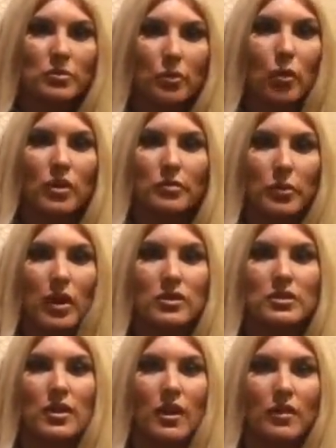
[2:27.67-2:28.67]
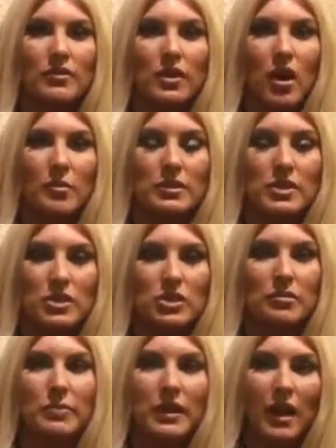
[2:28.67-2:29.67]
important parts of the
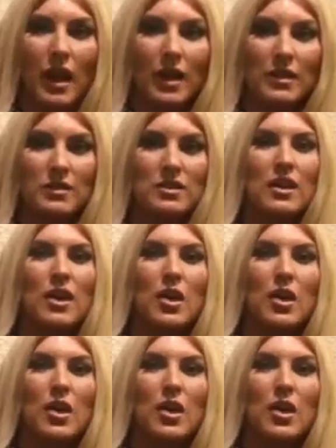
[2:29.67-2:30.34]
competition, because